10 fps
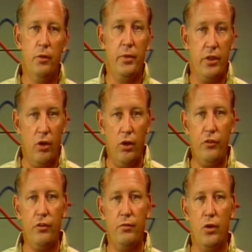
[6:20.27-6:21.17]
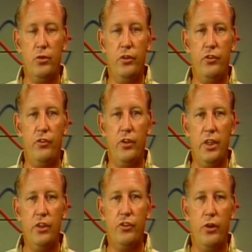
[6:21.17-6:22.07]
Because the voltages in
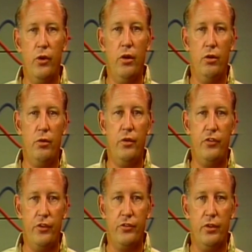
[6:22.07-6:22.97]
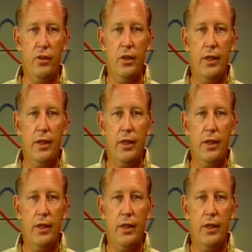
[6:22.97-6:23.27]
each coil or resistor